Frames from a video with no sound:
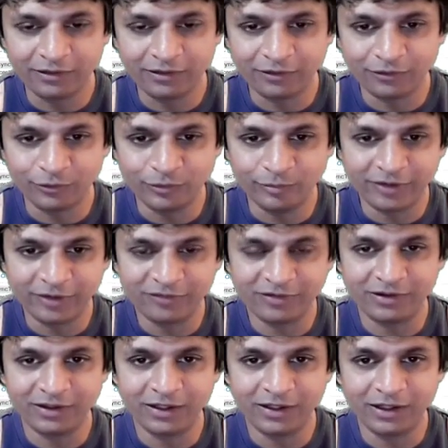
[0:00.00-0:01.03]
The code will be
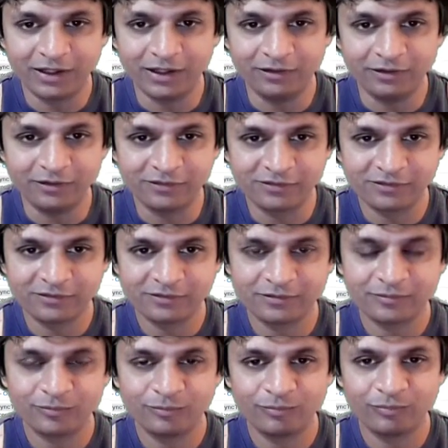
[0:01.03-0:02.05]
sitting in
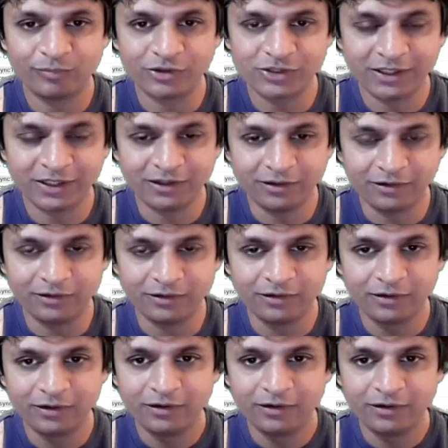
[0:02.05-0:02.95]
this project and